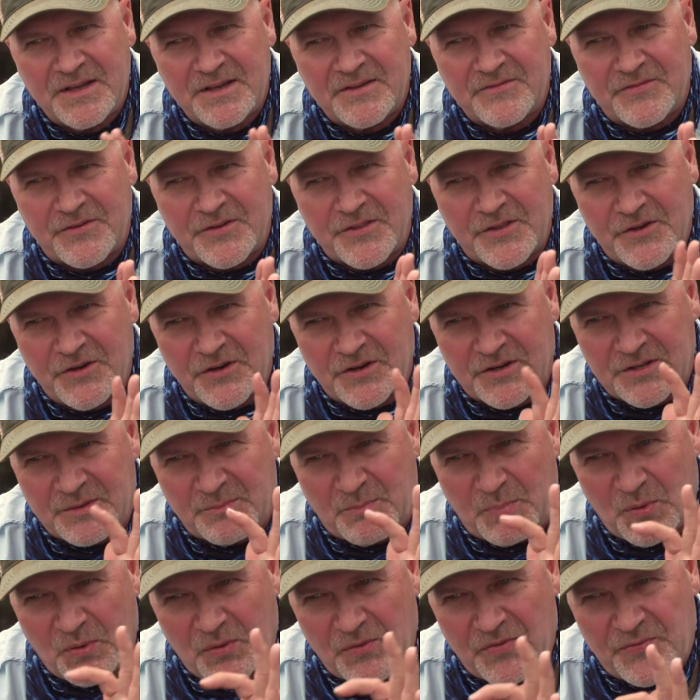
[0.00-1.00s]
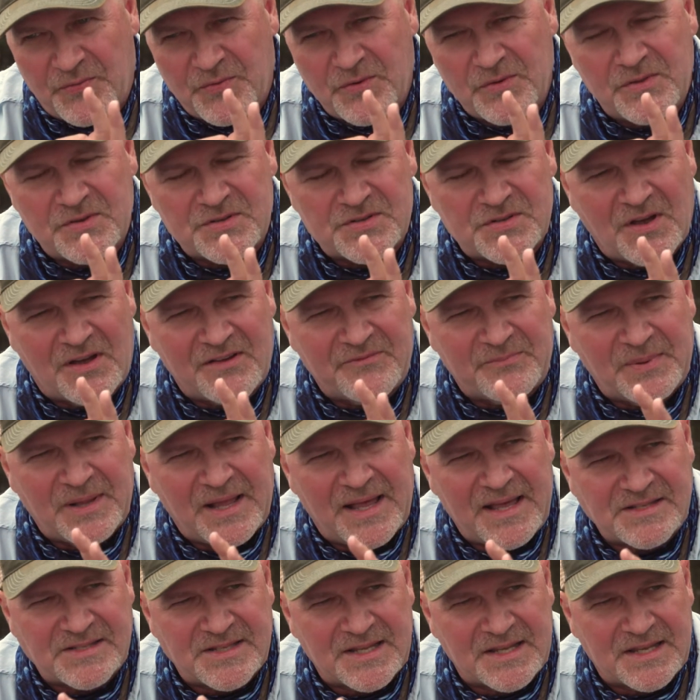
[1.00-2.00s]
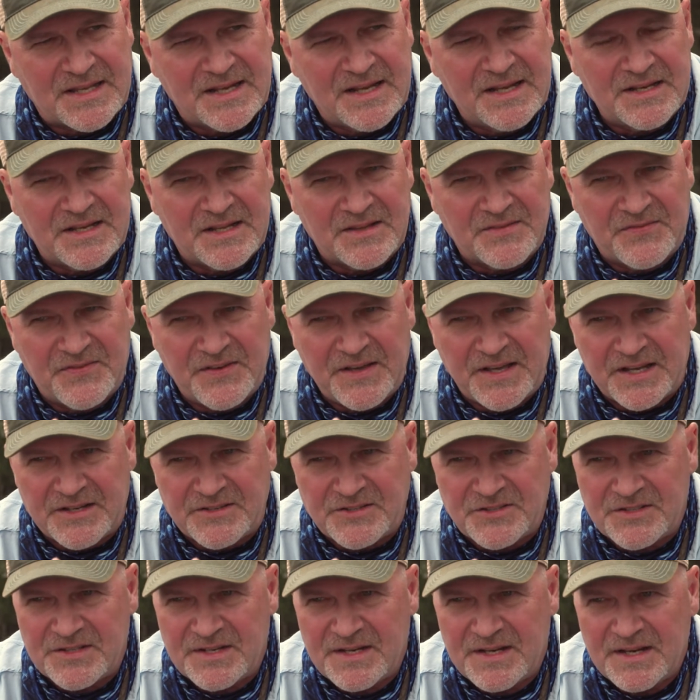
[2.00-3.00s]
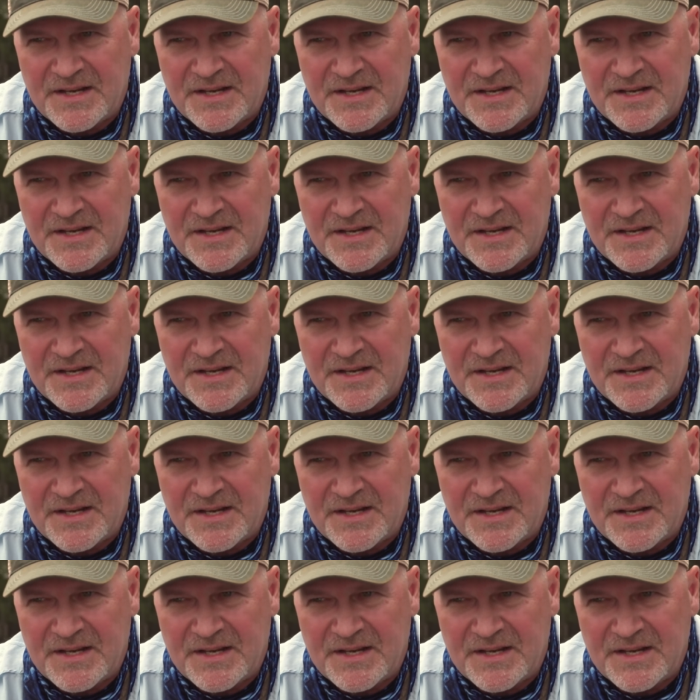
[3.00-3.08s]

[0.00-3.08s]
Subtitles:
for the hook to pull through the soft plastic and into the fish.